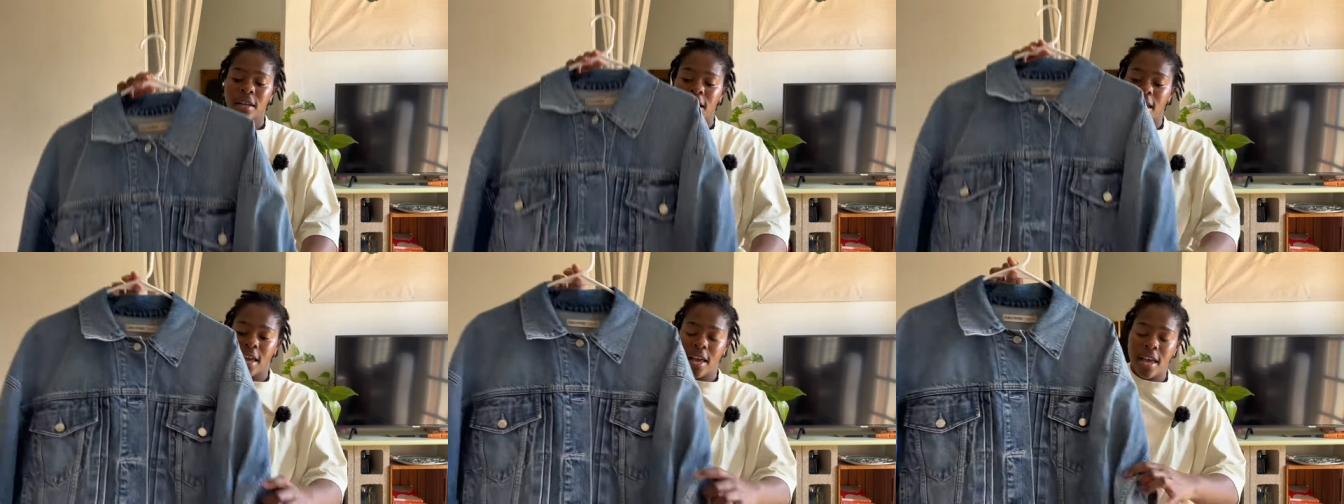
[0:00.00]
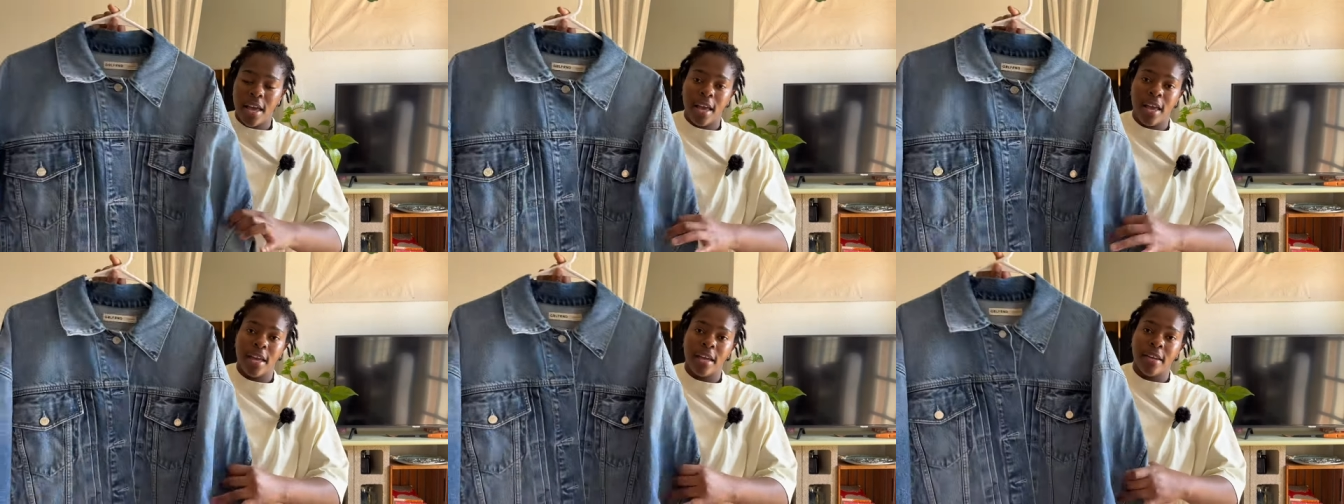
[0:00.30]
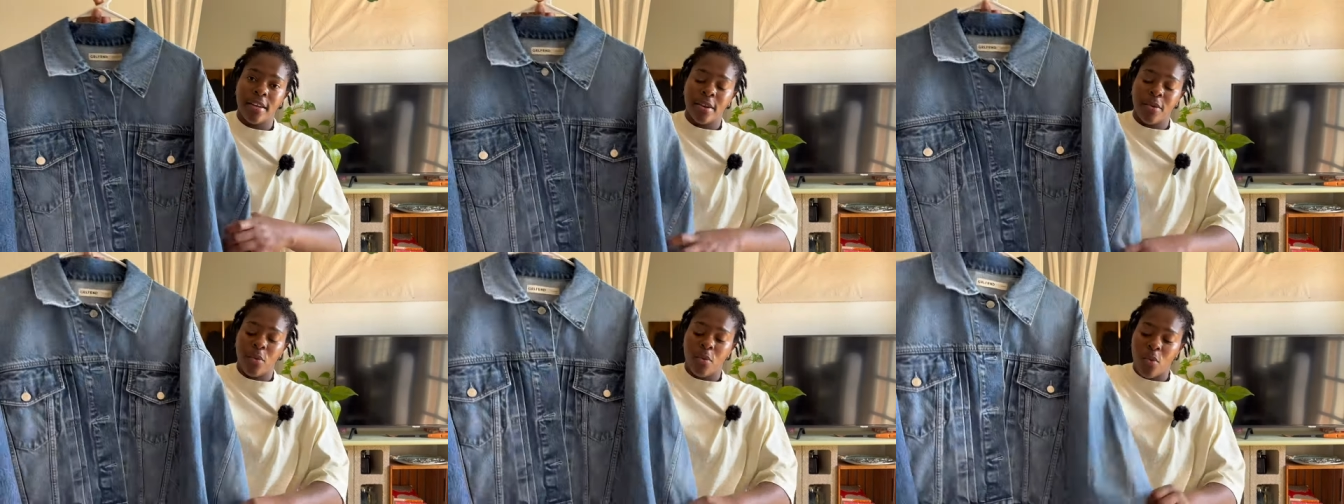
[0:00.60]

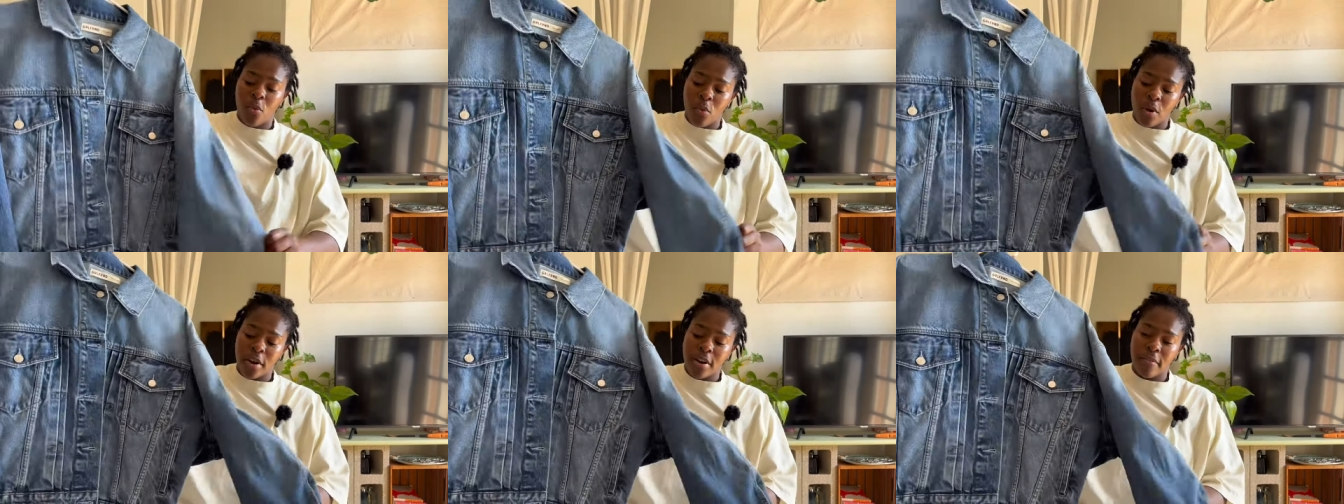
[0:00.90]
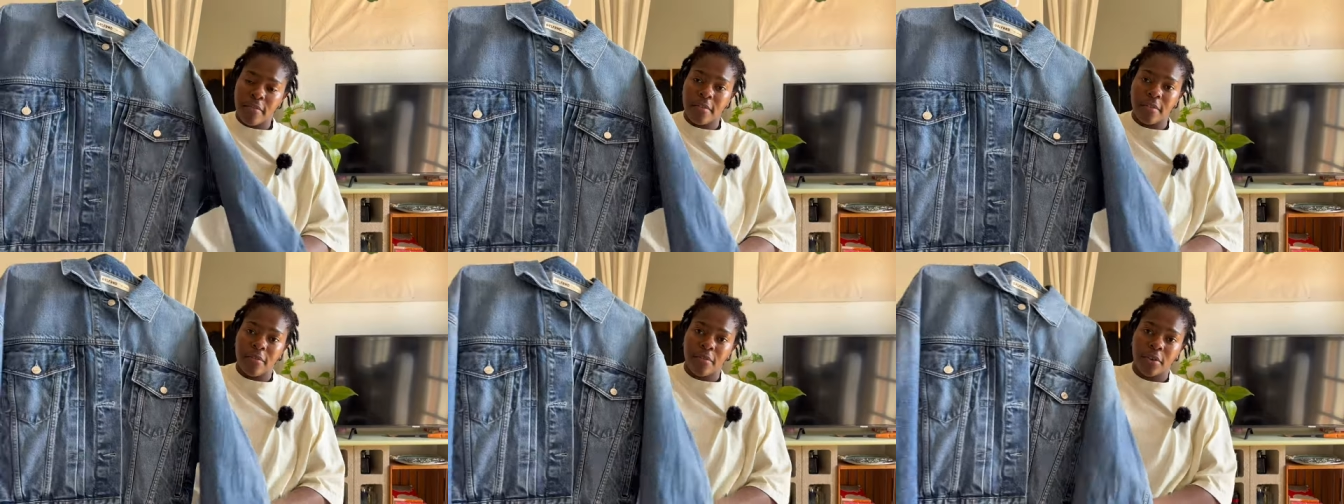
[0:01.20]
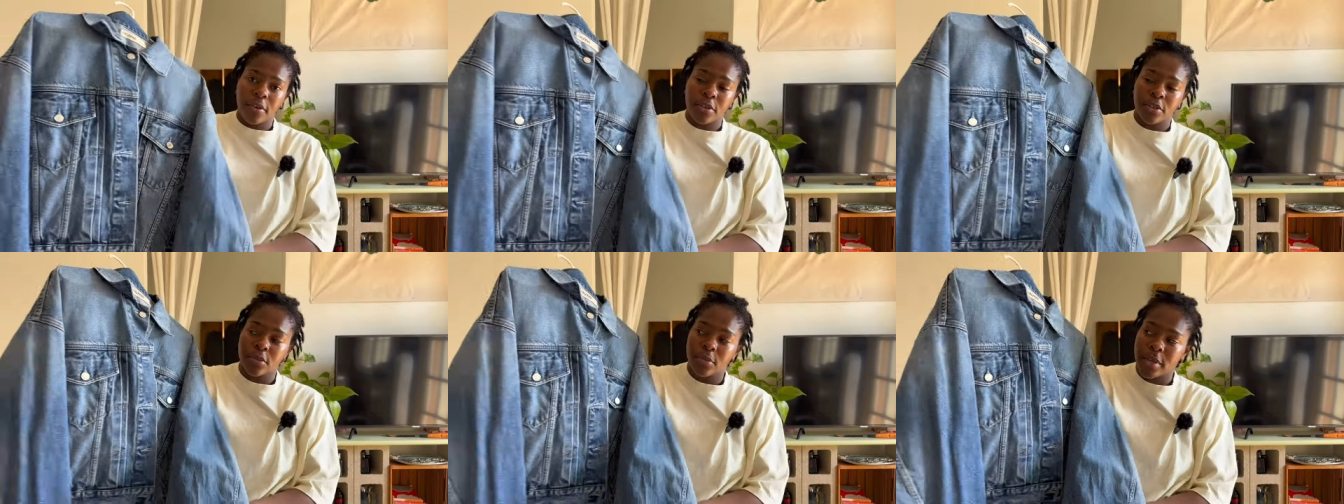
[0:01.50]
and one of the
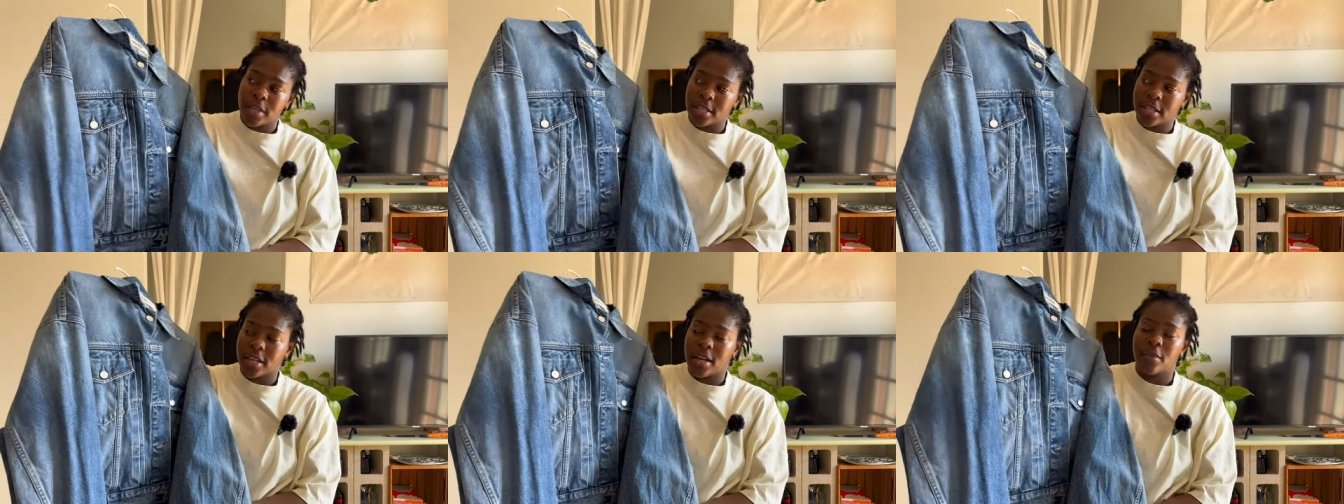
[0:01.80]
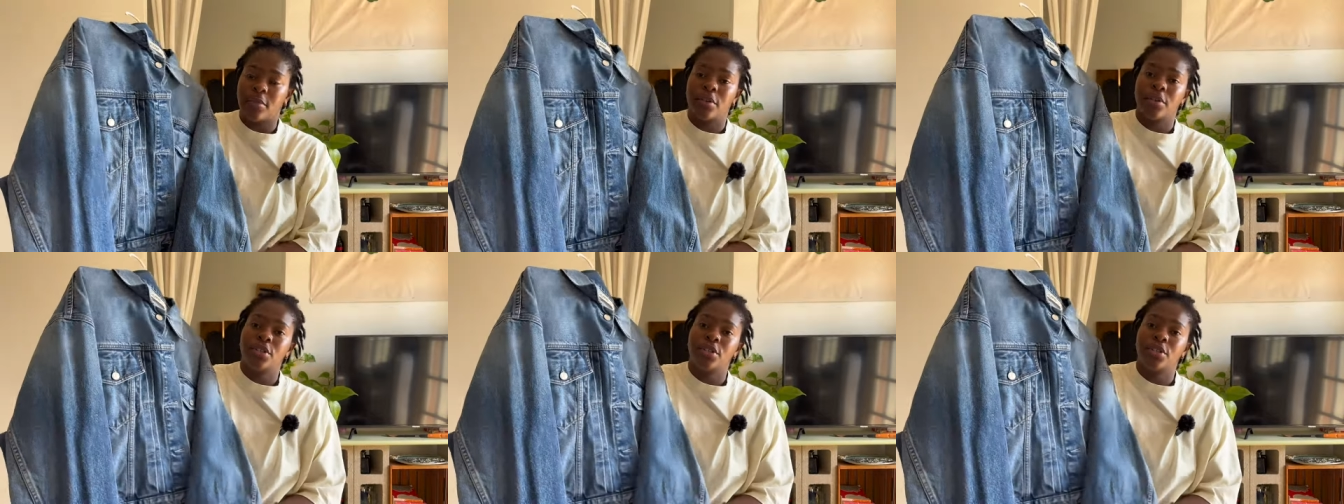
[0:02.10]
first ones that I want